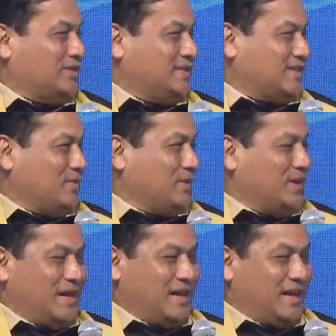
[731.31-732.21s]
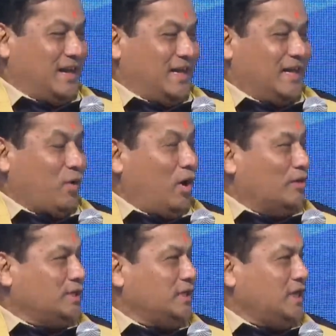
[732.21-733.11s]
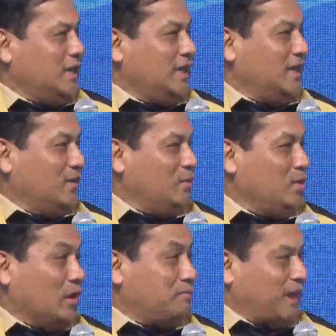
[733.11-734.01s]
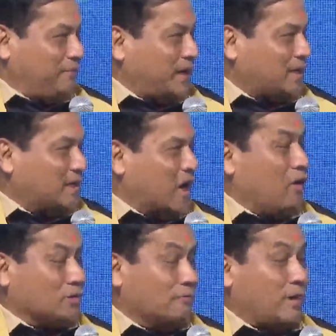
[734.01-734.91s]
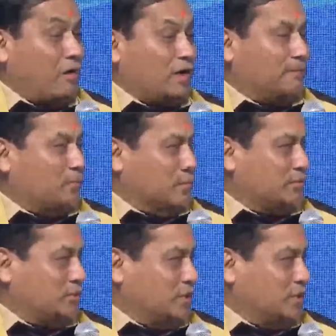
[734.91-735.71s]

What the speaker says: So ecology will not be affected out of our approach.